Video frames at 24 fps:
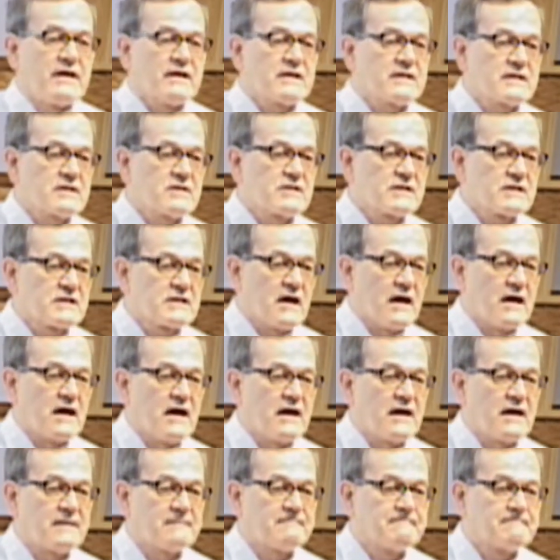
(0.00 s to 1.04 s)
this
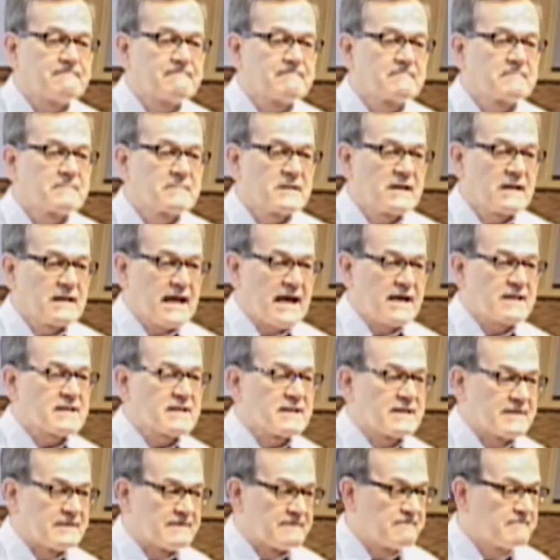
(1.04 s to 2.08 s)

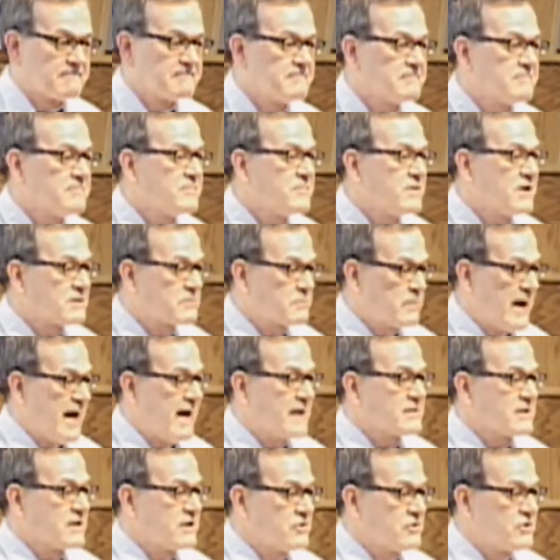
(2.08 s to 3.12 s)
lesson, this
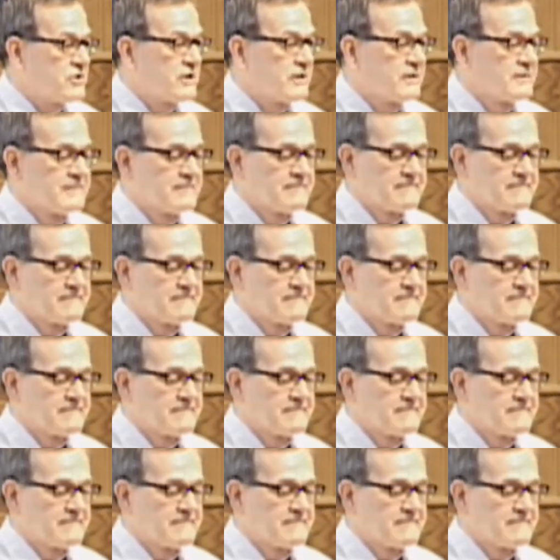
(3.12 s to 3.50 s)
passage.